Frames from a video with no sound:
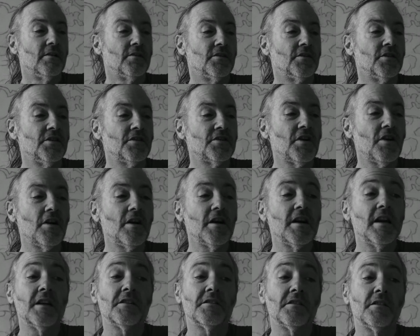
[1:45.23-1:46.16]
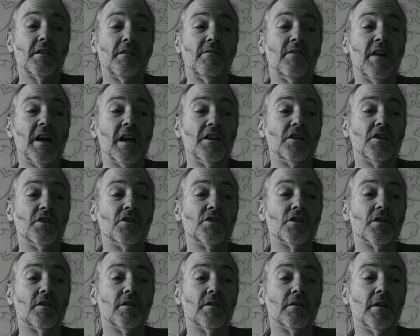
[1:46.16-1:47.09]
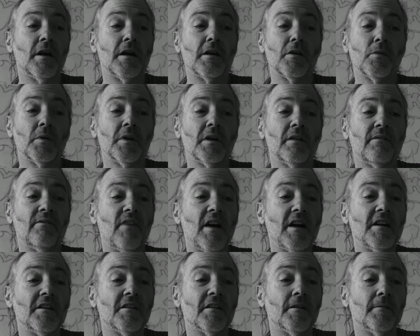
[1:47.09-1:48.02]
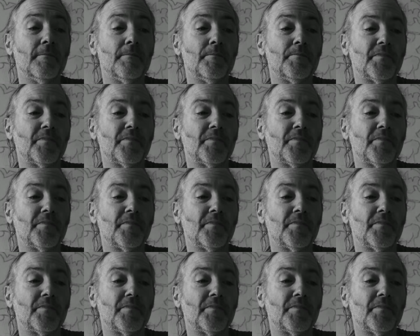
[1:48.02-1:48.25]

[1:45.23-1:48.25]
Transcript: She saw it as an advantage, not a real fighter.